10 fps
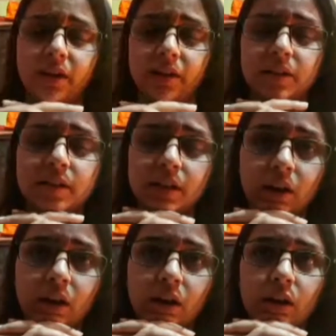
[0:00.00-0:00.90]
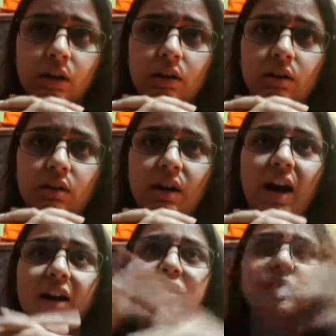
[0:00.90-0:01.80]
Indians,
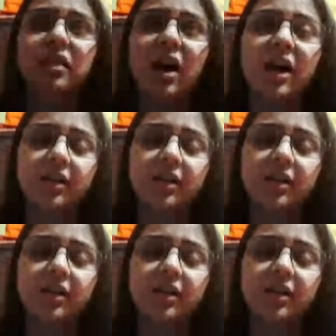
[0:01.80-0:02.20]
had a high